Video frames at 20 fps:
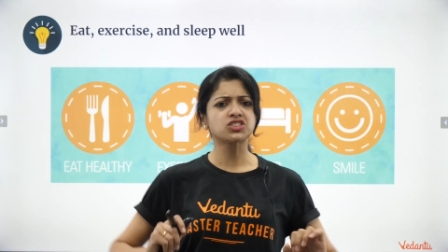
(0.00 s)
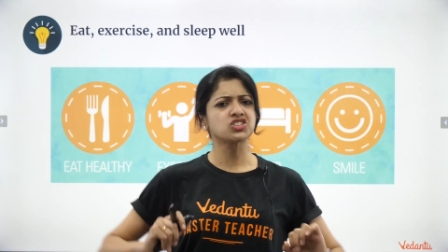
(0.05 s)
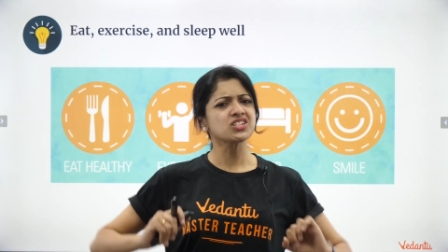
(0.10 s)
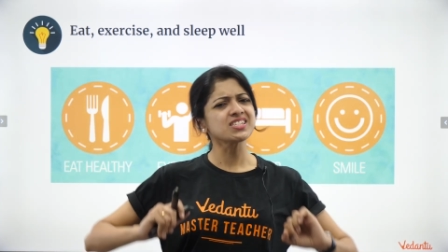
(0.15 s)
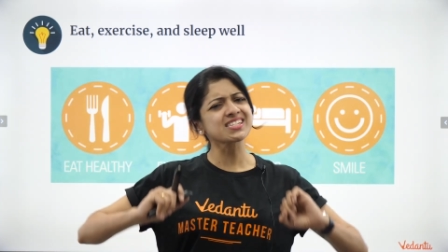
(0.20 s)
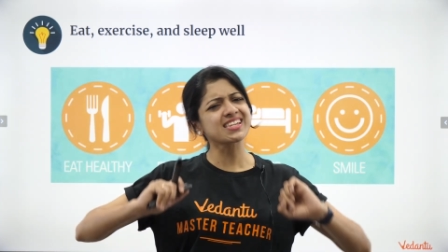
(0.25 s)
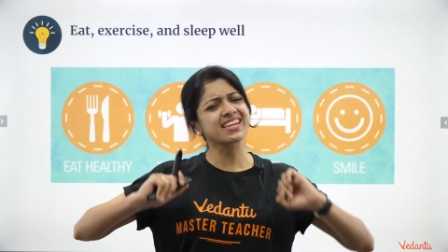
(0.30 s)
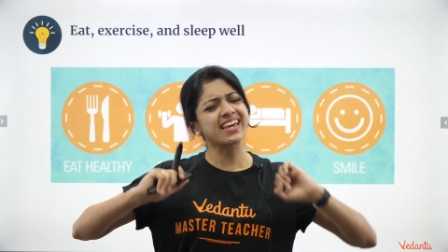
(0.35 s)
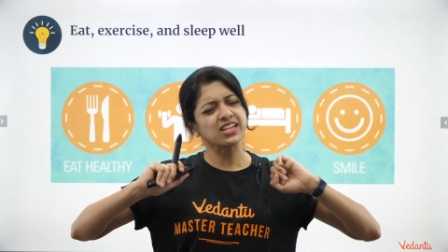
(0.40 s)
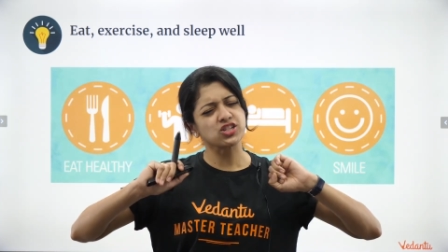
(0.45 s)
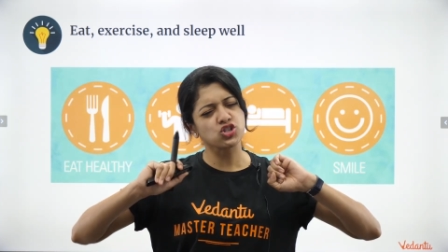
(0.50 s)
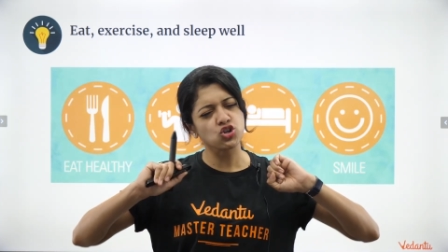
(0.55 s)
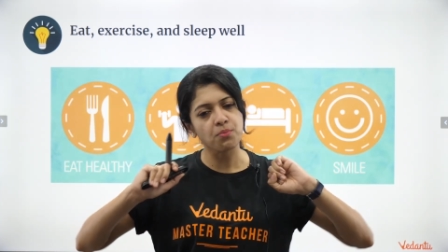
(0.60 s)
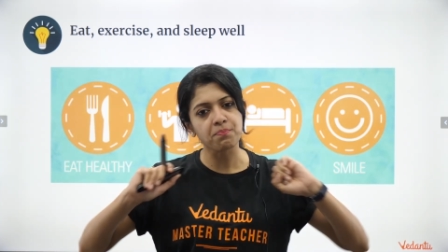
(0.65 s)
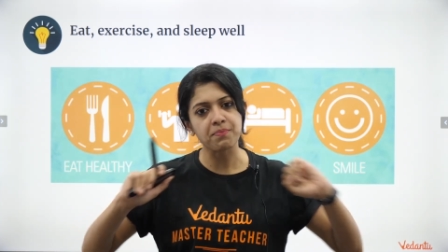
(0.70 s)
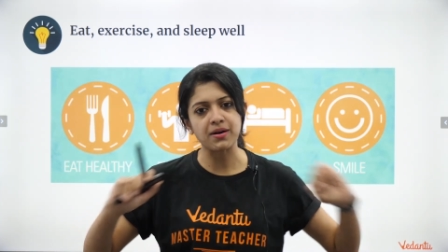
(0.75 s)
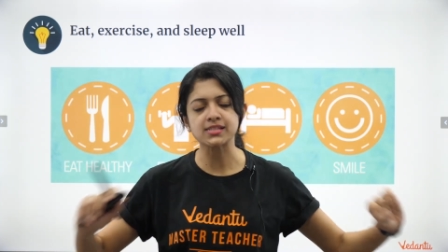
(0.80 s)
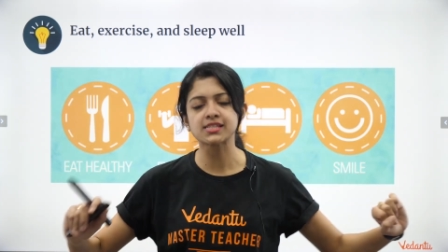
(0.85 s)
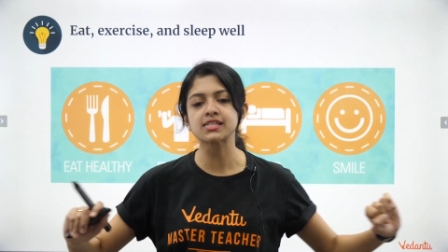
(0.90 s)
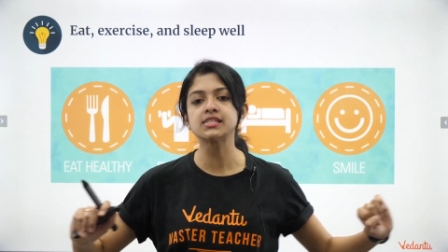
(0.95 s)
just get your
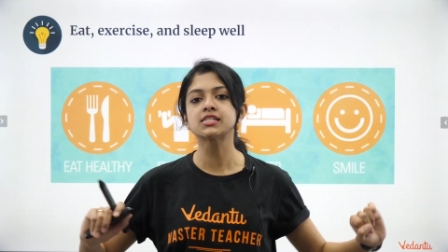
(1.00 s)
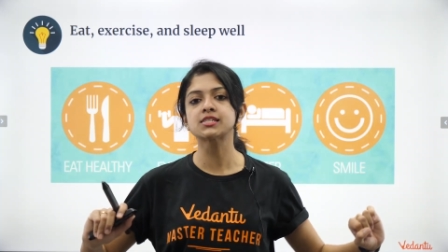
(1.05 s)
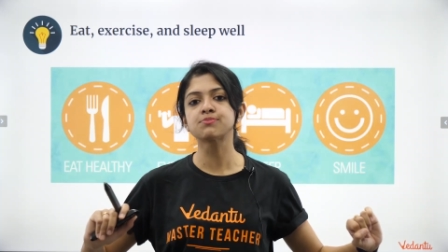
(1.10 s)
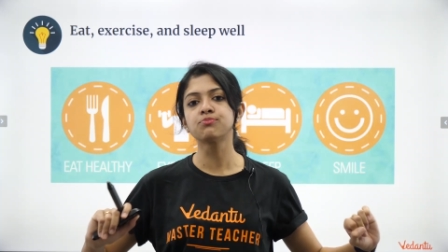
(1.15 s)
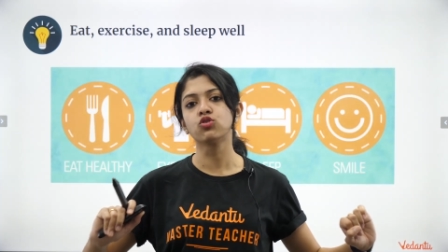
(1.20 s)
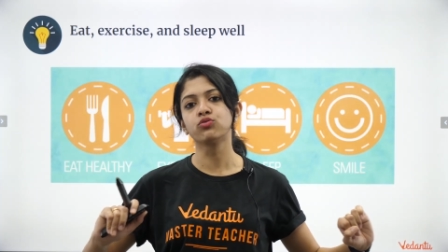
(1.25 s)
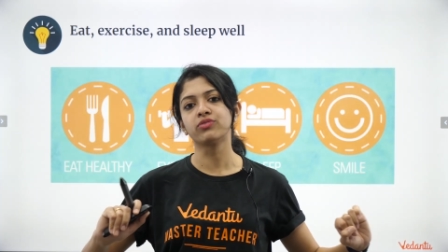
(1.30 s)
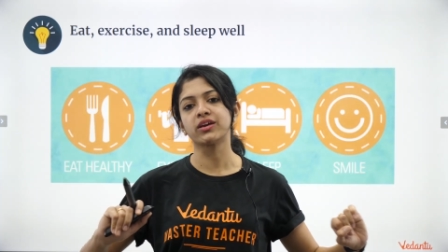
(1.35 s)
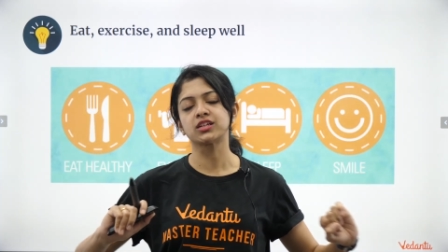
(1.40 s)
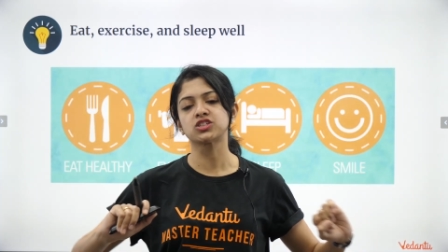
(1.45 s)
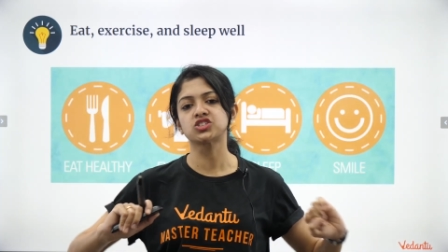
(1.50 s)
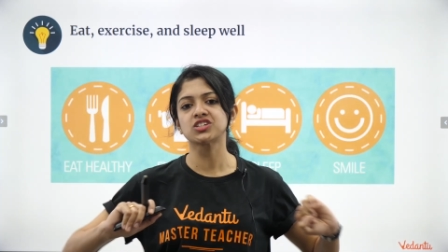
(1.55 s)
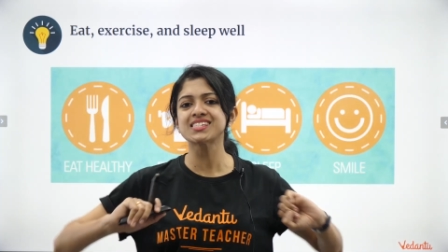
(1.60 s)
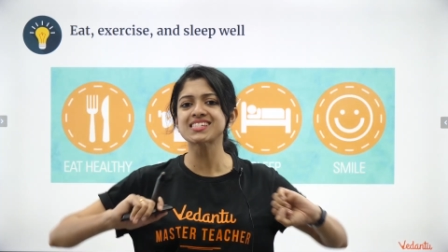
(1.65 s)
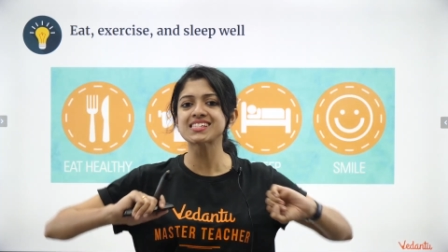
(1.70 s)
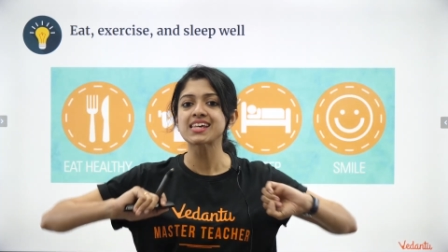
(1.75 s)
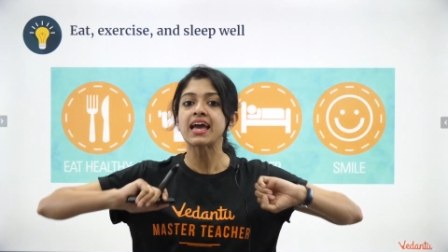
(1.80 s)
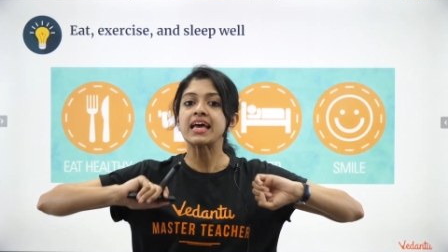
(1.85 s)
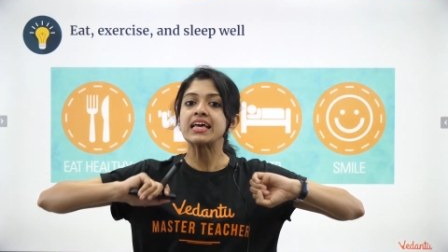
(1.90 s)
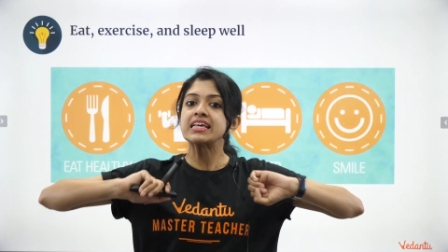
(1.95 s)
muscles moving,
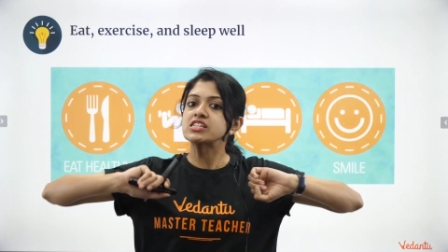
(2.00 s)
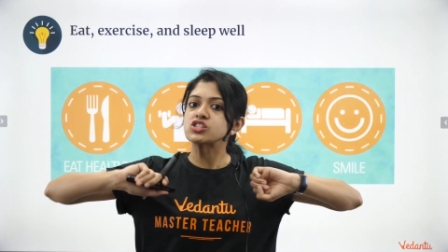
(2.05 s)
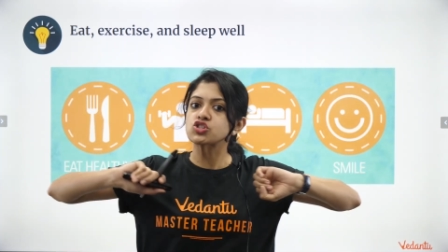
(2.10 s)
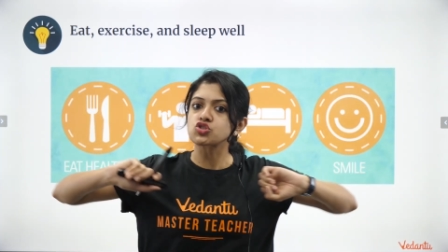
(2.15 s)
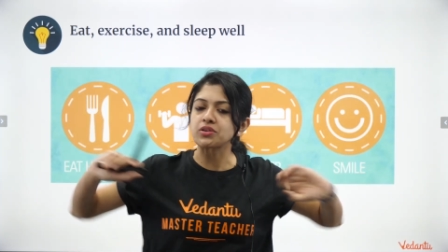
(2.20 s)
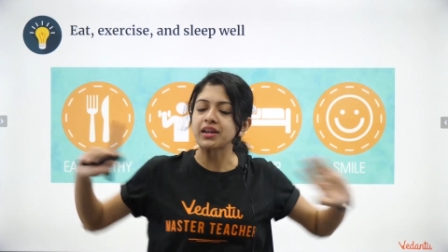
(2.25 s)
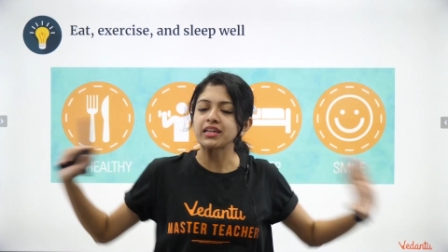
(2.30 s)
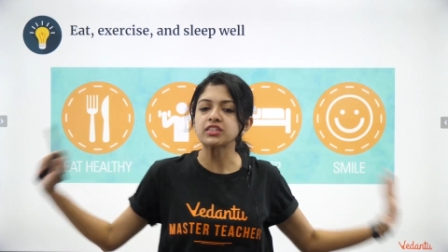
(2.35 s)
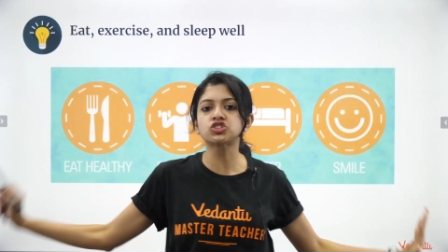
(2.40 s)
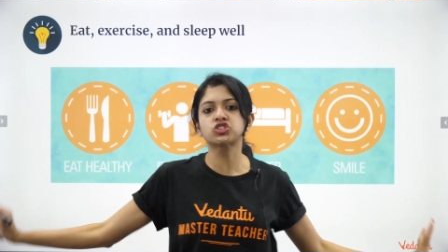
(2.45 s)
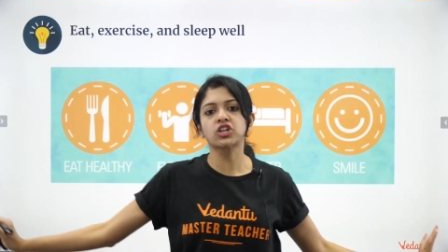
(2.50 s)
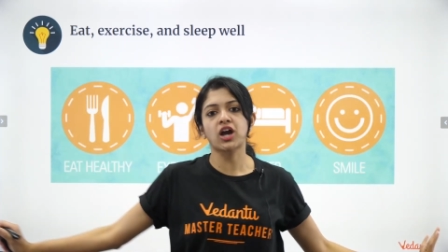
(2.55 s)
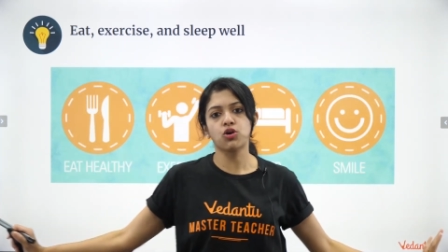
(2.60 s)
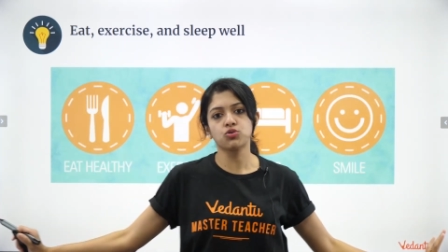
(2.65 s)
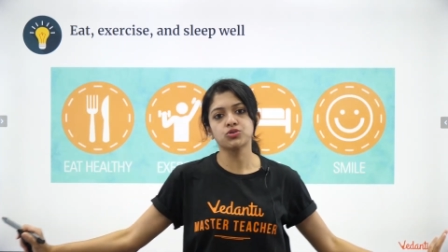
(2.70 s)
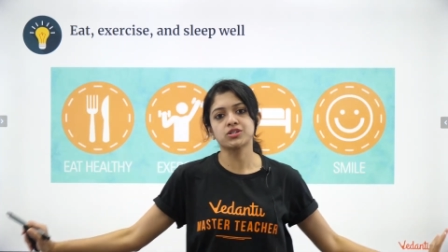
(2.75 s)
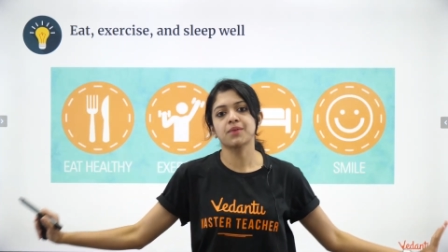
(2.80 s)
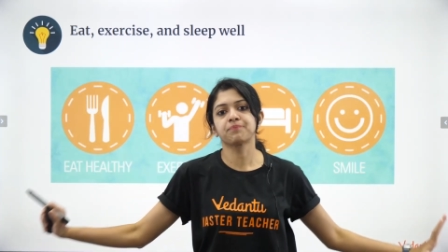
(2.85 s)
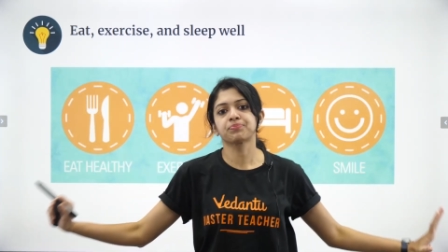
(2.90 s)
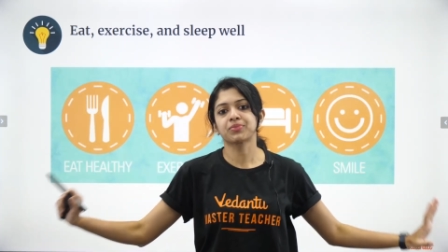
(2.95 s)
just stretch
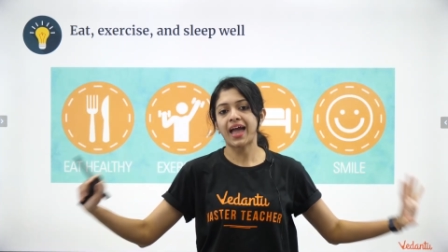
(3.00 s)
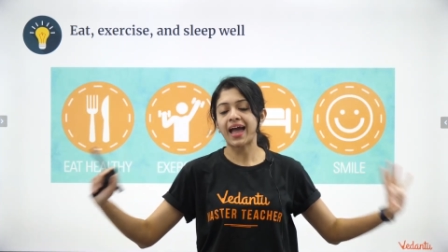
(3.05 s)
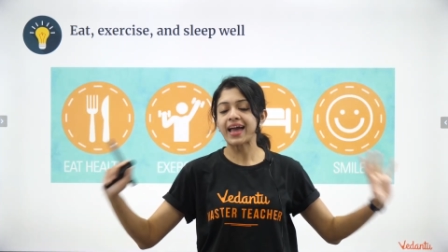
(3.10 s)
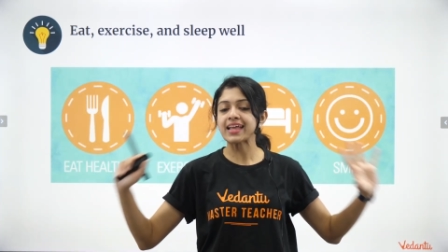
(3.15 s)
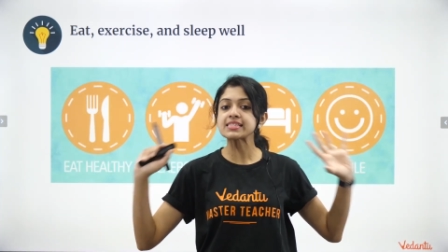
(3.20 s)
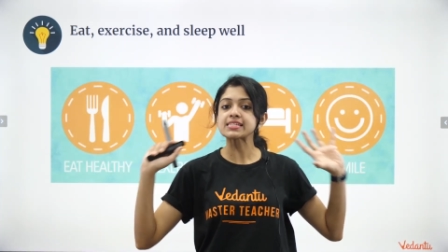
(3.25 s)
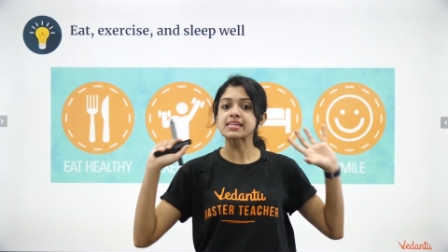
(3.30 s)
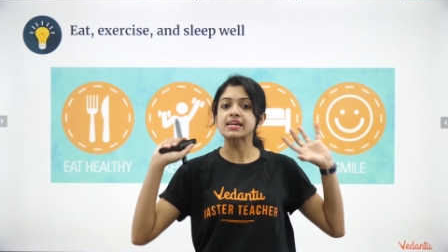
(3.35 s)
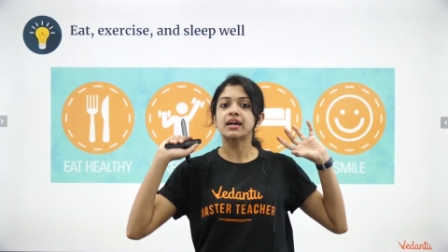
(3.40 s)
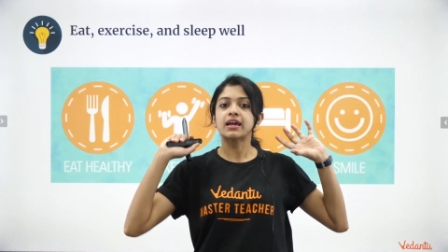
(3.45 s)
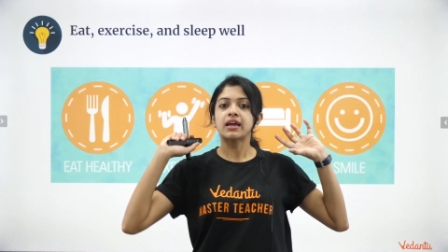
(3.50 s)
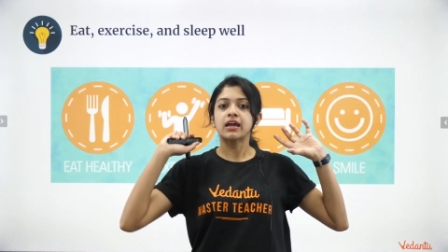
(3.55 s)
out and